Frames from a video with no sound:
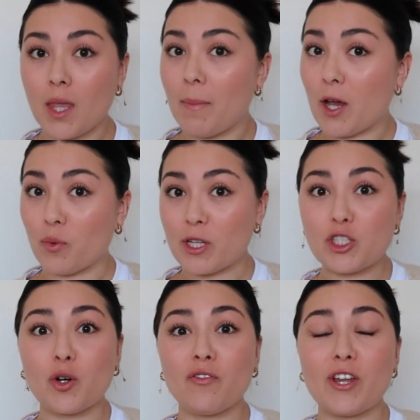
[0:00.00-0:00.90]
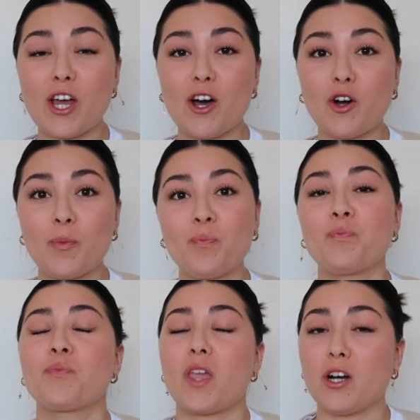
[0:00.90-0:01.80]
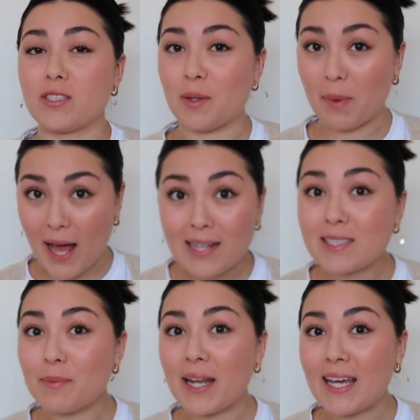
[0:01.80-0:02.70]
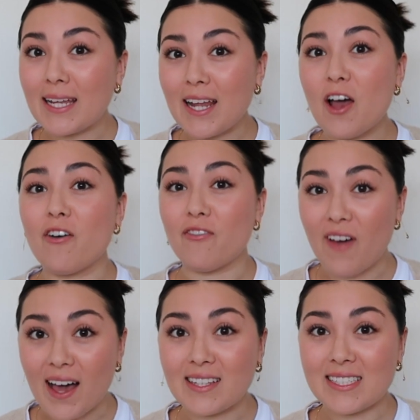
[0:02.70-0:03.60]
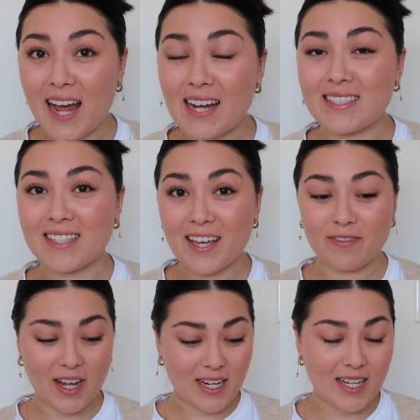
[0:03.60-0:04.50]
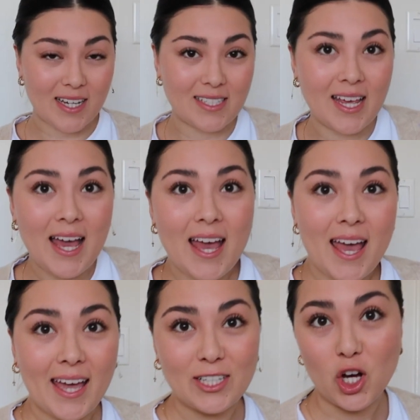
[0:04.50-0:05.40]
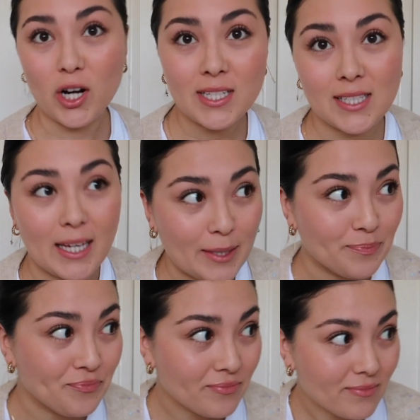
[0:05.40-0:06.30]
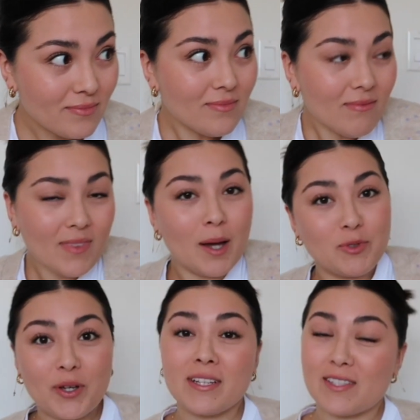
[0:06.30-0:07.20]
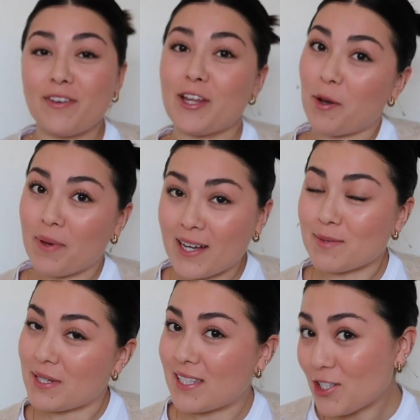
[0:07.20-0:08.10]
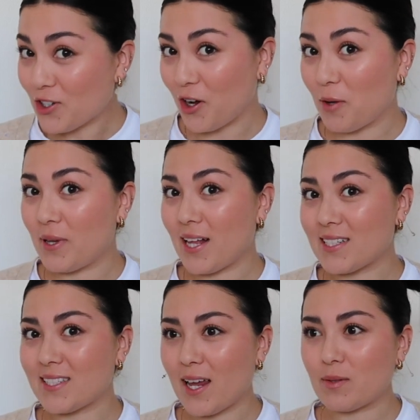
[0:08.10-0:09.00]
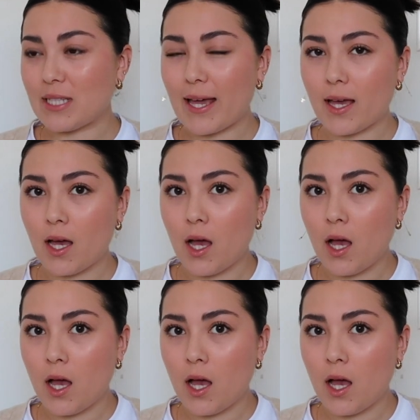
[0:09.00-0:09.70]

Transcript: make a really short video on some last minute Valentine's gift ideas. And honestly, I'm doing this video because my sister called me last night and was like,